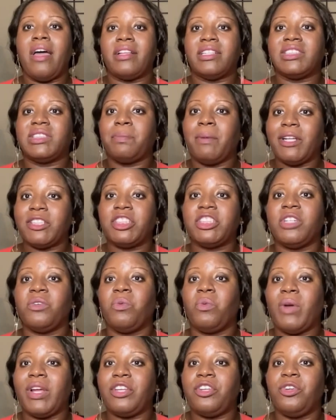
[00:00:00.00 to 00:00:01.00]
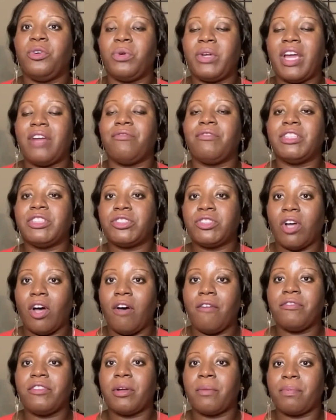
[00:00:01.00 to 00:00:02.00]
especially when you can
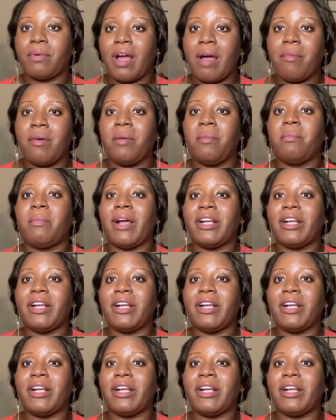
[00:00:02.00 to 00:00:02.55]
resolve their problem